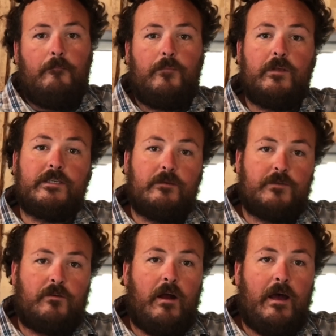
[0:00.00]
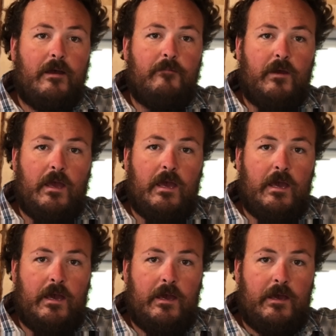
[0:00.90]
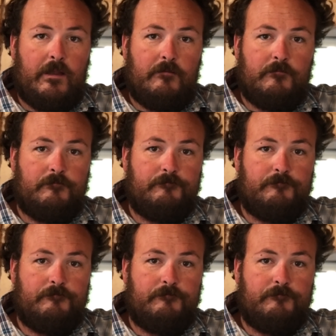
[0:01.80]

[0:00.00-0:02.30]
Please subscribe and